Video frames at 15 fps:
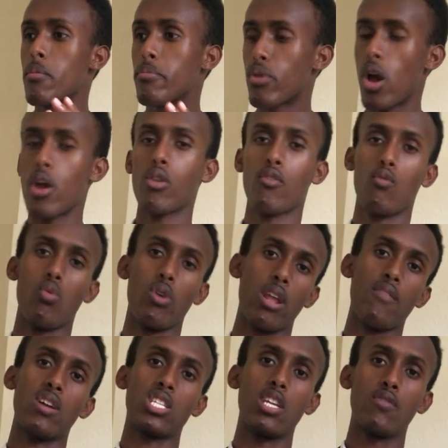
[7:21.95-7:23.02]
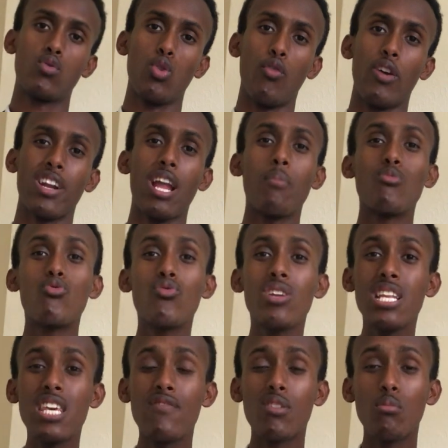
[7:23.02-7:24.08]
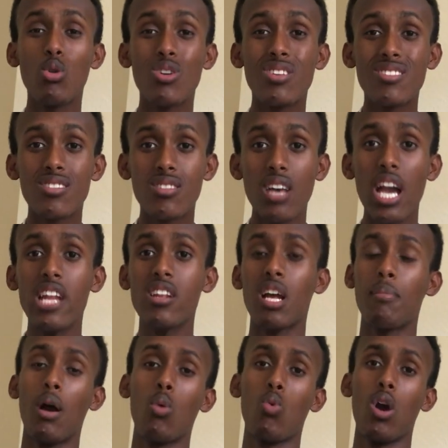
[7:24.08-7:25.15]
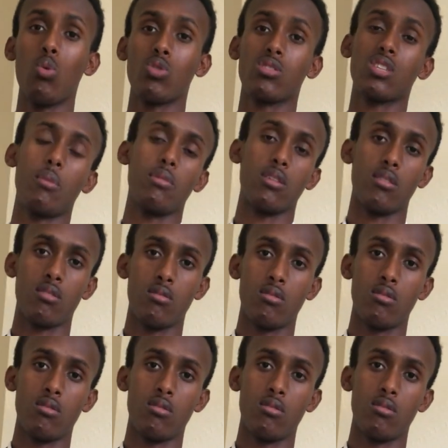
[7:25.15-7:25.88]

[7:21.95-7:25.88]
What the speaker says: proud of what I've achieved so far, and I'm really even more excited about what was coming.